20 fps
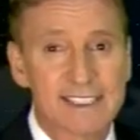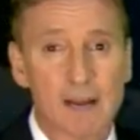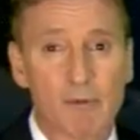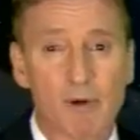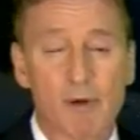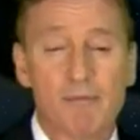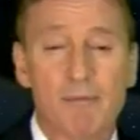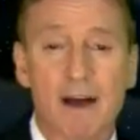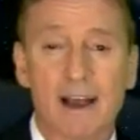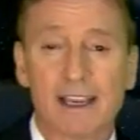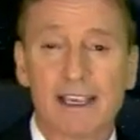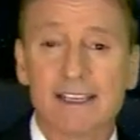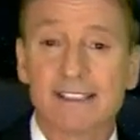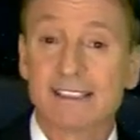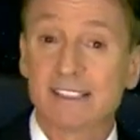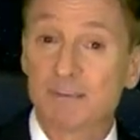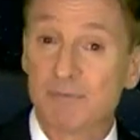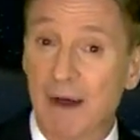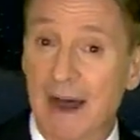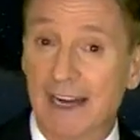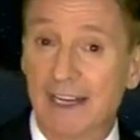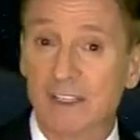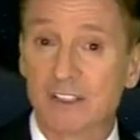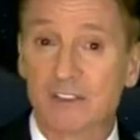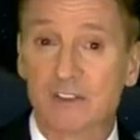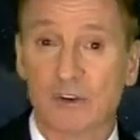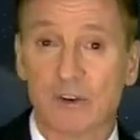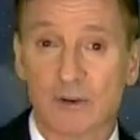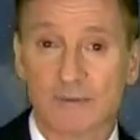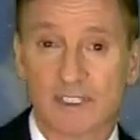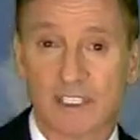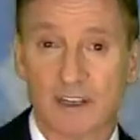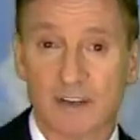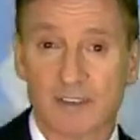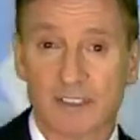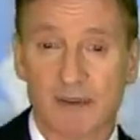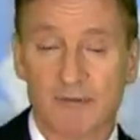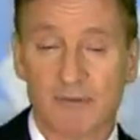Summer muggy, spotty storms, a low